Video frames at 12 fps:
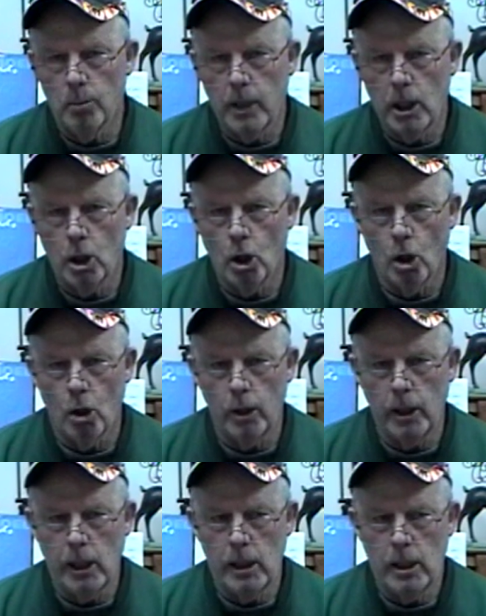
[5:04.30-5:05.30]
bee
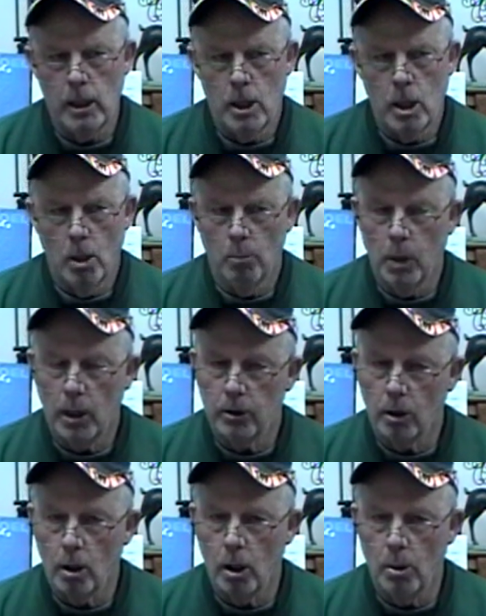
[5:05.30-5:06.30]
colony, but
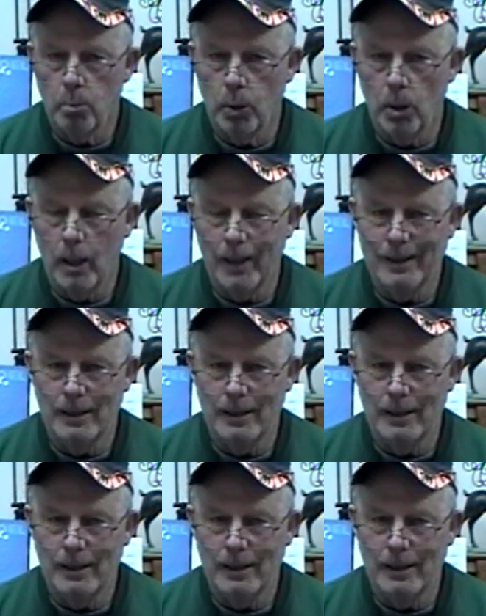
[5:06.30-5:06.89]
they're going to put